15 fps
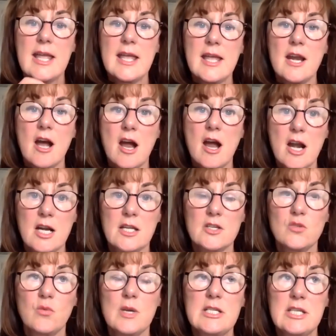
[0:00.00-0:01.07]
In
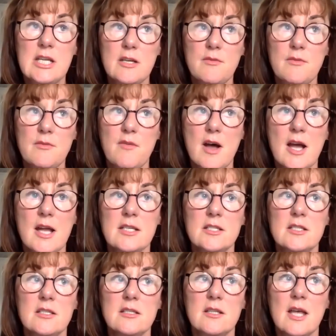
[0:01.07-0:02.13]
Ireland, we did
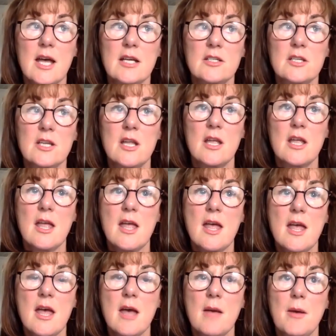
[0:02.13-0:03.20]
find that
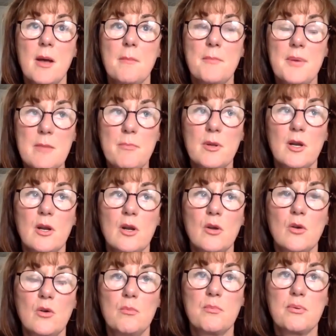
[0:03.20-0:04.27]
people
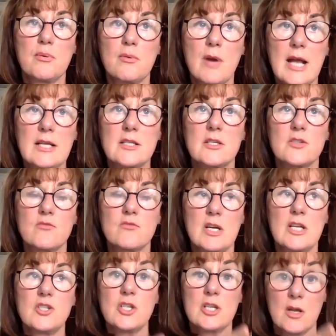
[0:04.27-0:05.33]
who practiced
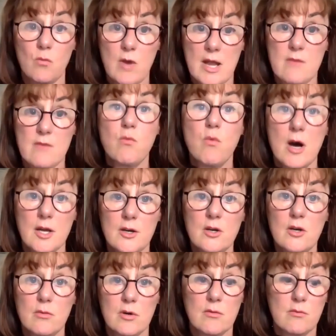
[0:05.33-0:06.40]
religion at wave one,
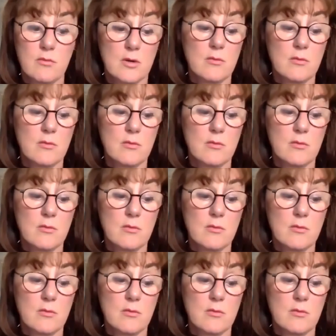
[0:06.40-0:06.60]
who were